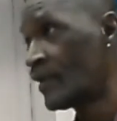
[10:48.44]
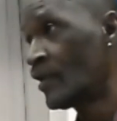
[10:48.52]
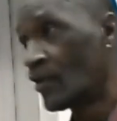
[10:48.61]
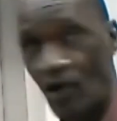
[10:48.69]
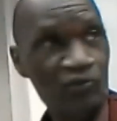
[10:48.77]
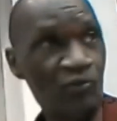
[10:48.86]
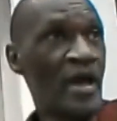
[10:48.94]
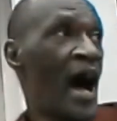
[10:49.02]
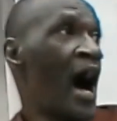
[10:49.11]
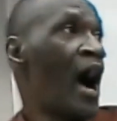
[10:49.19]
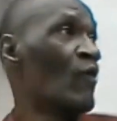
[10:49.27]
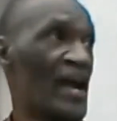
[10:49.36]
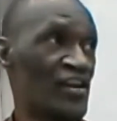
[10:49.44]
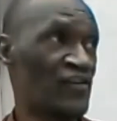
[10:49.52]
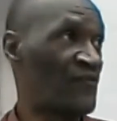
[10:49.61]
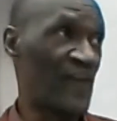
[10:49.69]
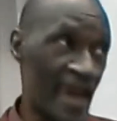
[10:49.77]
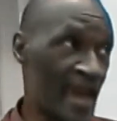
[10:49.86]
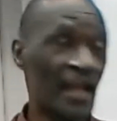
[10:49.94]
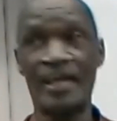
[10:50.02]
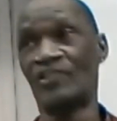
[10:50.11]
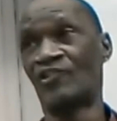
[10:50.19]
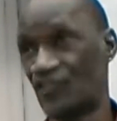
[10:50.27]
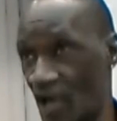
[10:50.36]
Because we always
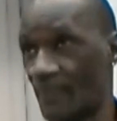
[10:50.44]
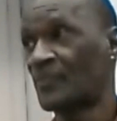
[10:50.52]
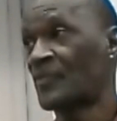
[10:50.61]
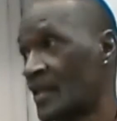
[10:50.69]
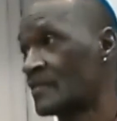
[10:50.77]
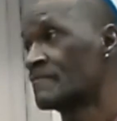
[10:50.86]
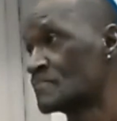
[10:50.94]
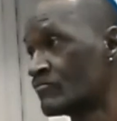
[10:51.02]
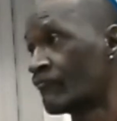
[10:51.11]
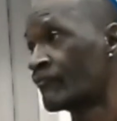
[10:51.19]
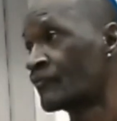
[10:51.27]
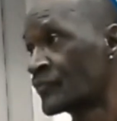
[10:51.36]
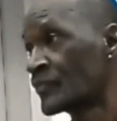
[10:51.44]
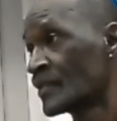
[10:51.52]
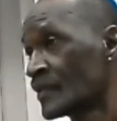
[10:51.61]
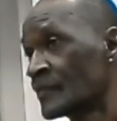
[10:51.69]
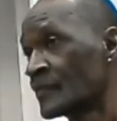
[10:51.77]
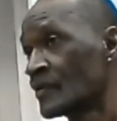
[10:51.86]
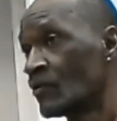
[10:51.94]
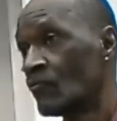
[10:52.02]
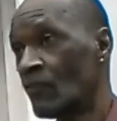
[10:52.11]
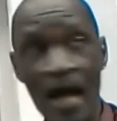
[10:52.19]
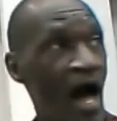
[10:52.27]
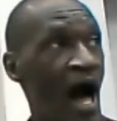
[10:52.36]
feeling something.
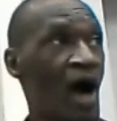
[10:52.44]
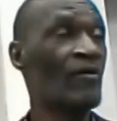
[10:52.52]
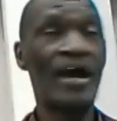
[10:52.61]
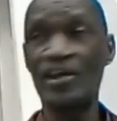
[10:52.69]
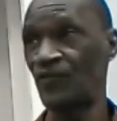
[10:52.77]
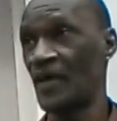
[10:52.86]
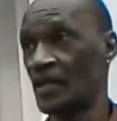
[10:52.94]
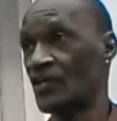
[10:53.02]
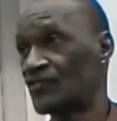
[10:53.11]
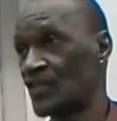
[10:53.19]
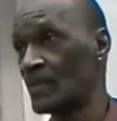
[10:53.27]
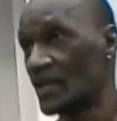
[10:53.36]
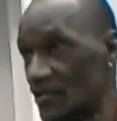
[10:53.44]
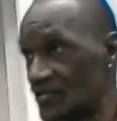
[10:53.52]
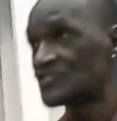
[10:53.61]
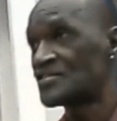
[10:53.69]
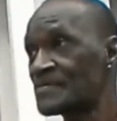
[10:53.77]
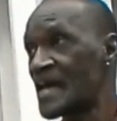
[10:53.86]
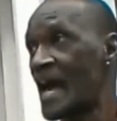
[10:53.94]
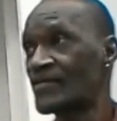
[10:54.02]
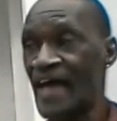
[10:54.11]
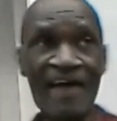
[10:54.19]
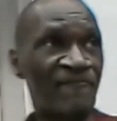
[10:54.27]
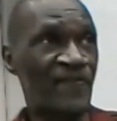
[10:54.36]
We always feeling something. Lisa, sometimes
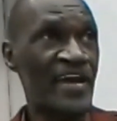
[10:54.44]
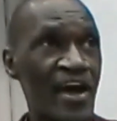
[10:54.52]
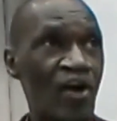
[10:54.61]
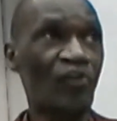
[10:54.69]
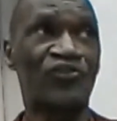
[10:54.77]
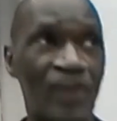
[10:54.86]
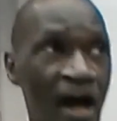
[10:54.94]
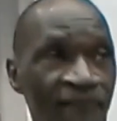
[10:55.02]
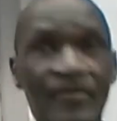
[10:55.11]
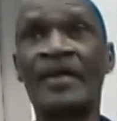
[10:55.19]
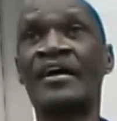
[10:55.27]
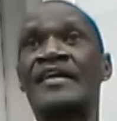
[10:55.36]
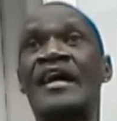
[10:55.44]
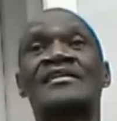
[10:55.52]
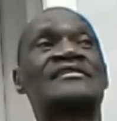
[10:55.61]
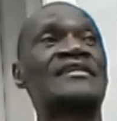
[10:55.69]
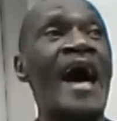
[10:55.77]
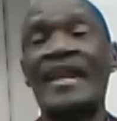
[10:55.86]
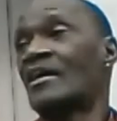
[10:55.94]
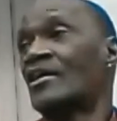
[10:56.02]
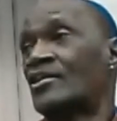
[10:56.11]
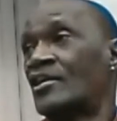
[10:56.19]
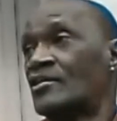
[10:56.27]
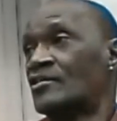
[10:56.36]
I feel stuff that's not
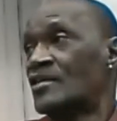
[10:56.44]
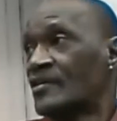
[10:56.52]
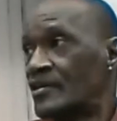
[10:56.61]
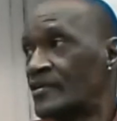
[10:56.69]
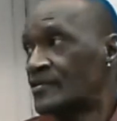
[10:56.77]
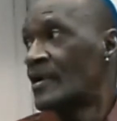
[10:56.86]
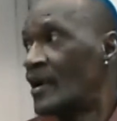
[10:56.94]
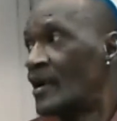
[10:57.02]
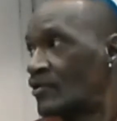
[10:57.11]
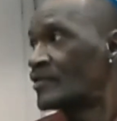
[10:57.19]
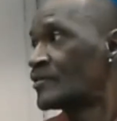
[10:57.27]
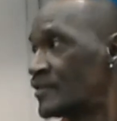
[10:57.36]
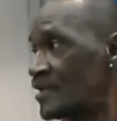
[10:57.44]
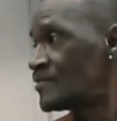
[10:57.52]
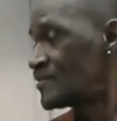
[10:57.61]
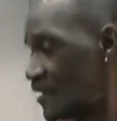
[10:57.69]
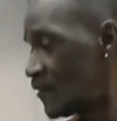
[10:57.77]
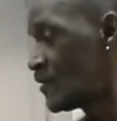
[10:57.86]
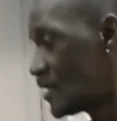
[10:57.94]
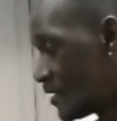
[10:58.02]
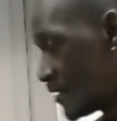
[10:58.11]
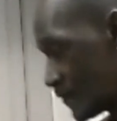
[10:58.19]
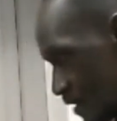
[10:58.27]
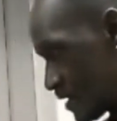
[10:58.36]
con, con, uh, conditional
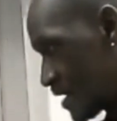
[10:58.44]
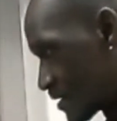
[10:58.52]
that, that,